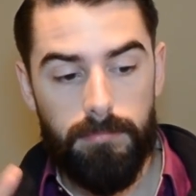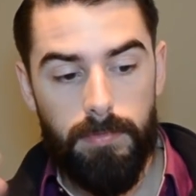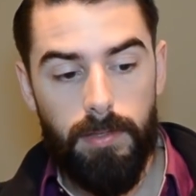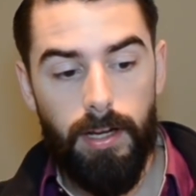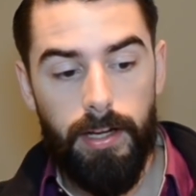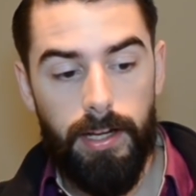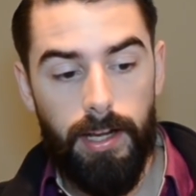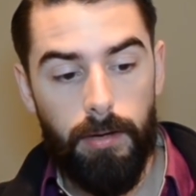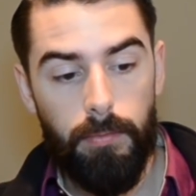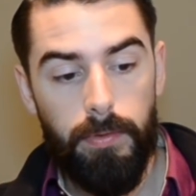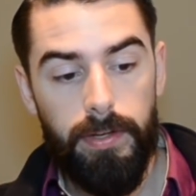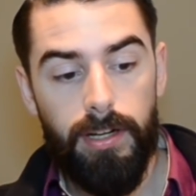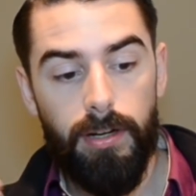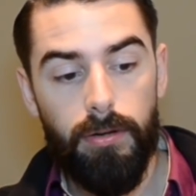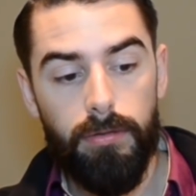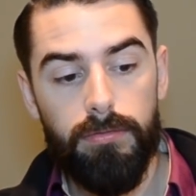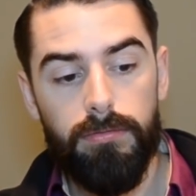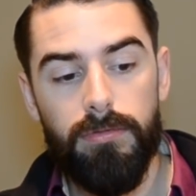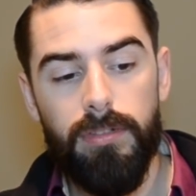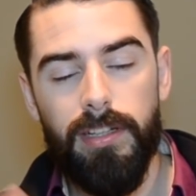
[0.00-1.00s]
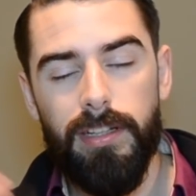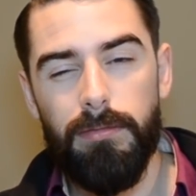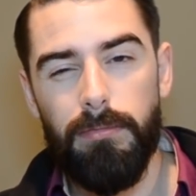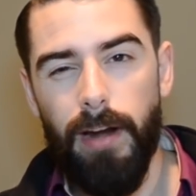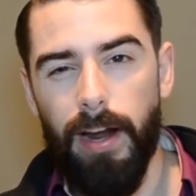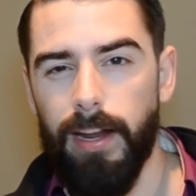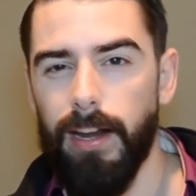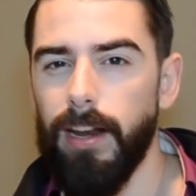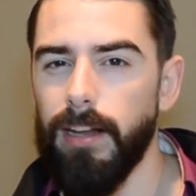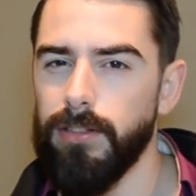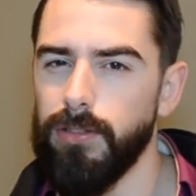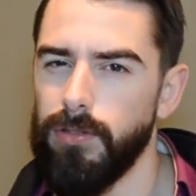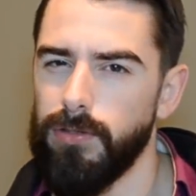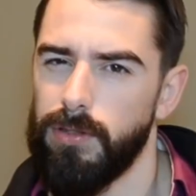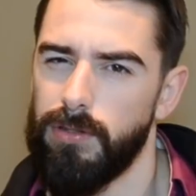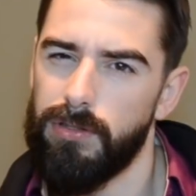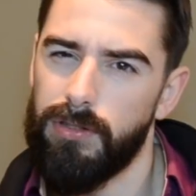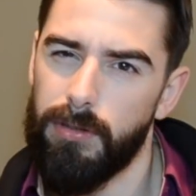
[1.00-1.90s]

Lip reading: again, we don't really recognize those as